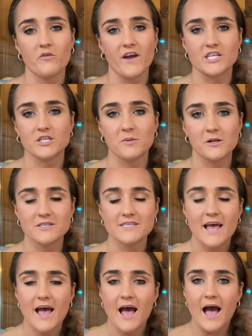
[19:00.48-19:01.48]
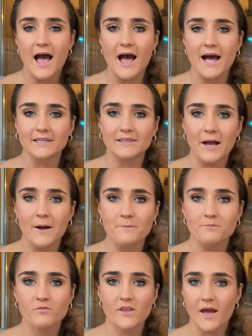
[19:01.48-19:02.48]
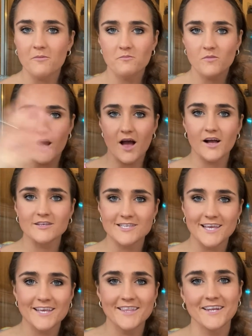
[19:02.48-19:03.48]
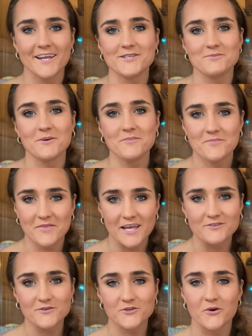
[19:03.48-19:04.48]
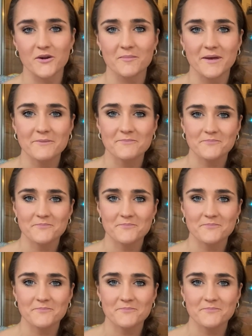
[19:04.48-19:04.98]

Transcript: vegetables, and yeah, I'll see you in the next one. Thanks for joining me.